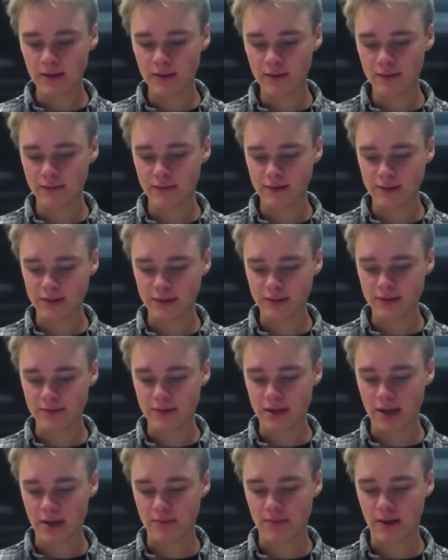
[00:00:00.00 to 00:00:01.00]
eventually
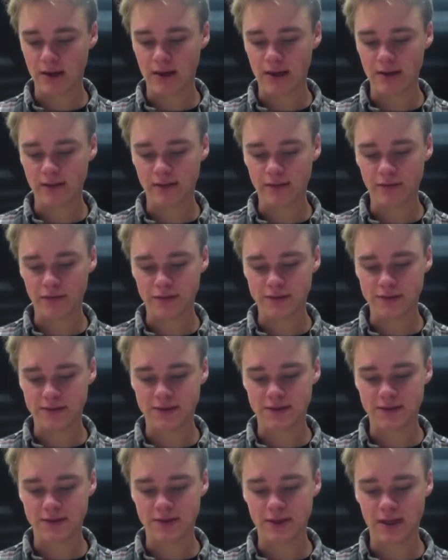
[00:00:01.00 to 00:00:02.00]
became a high-level
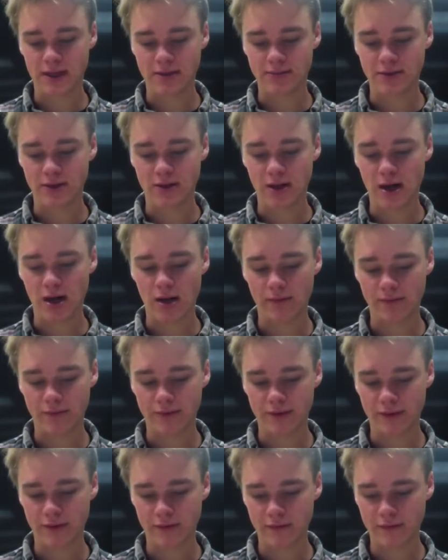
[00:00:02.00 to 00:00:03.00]
cyber
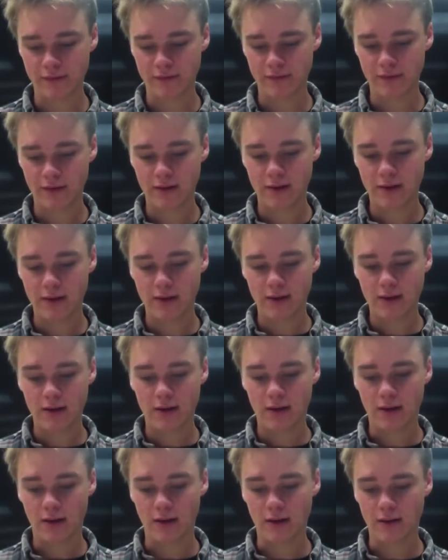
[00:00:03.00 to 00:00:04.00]
operative.
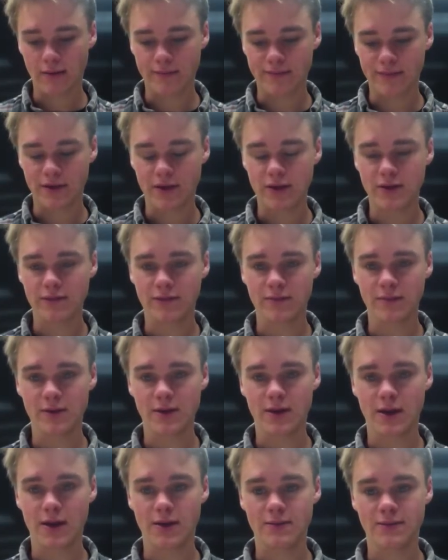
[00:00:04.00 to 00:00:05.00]
He even
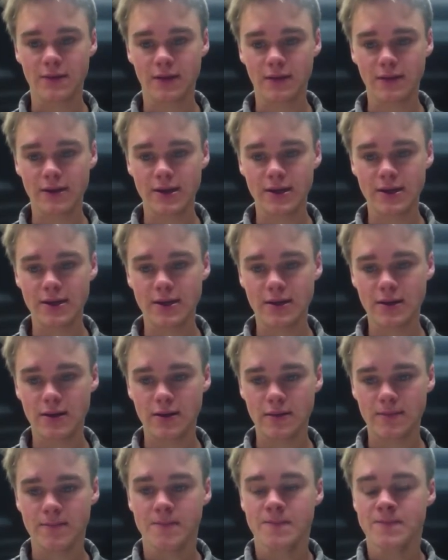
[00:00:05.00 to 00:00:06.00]
became the lead
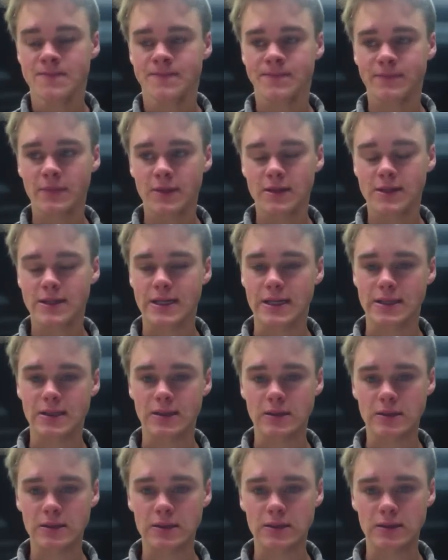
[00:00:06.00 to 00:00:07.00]

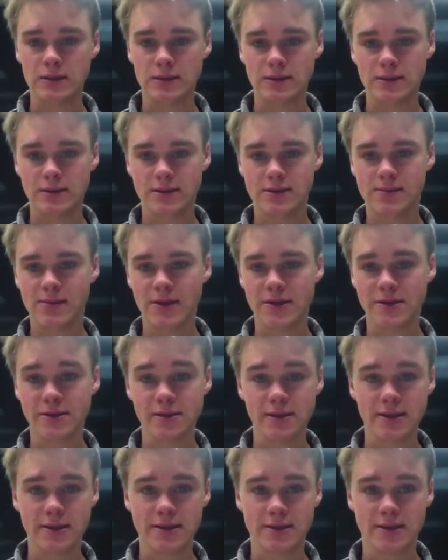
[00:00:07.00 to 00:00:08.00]
technical
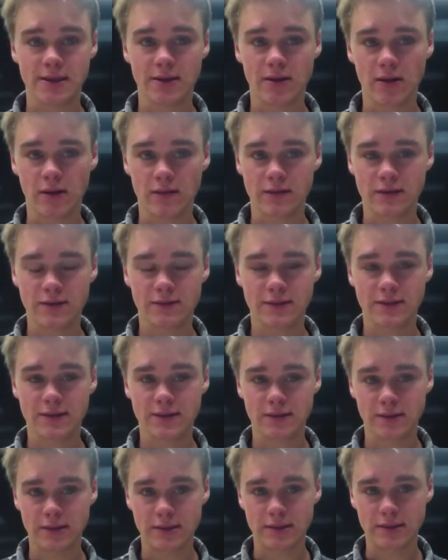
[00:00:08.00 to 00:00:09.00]
specialist in all of
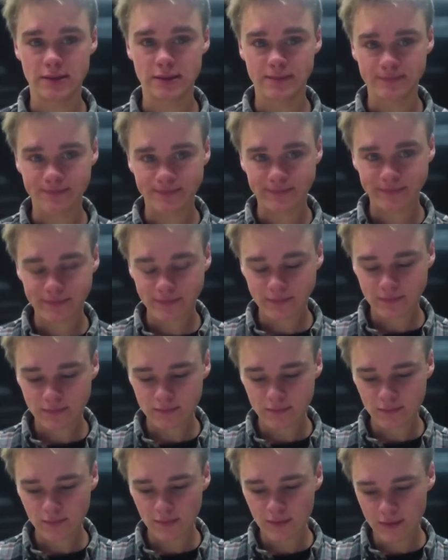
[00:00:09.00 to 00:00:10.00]
Switzerland
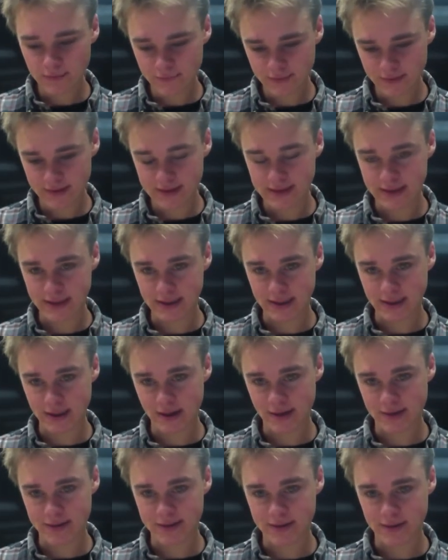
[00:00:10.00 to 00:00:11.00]
for the
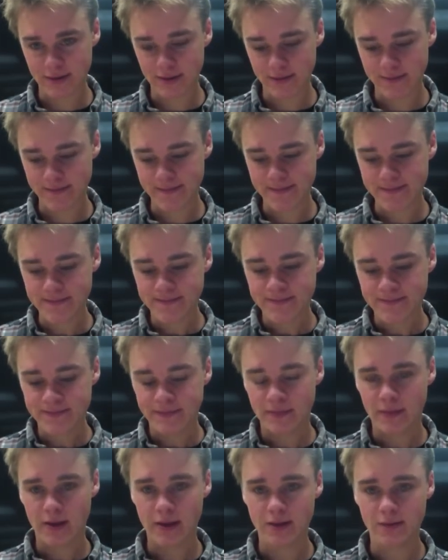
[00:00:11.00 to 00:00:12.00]
CIA, so
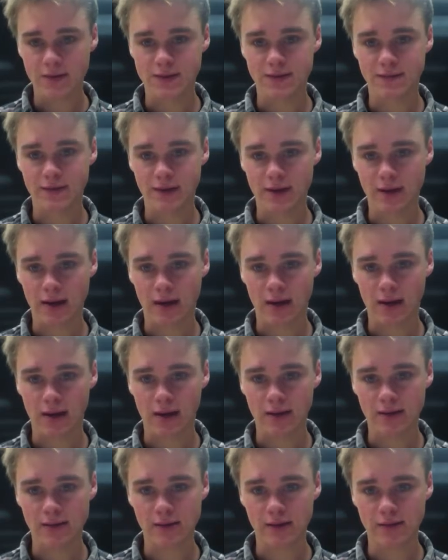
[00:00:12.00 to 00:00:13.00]
he was a very
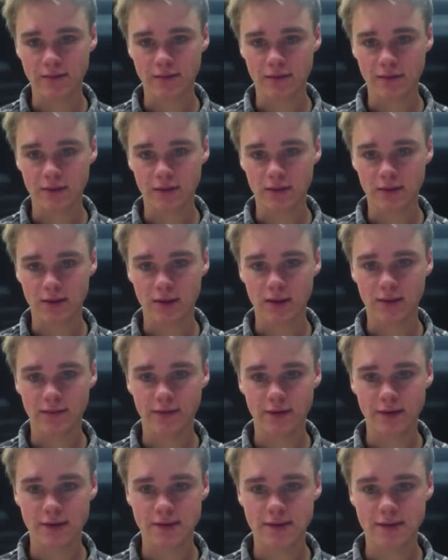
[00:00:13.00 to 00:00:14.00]
high-level,
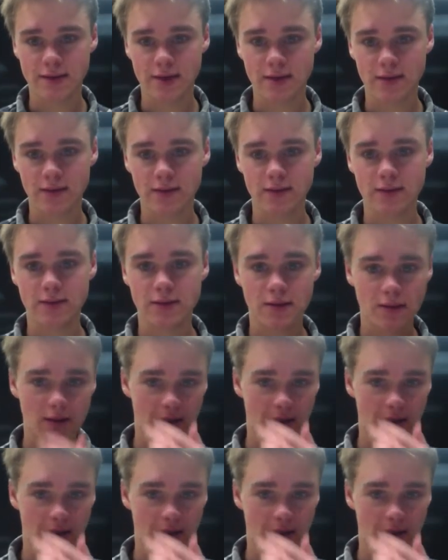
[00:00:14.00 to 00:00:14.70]
very skilled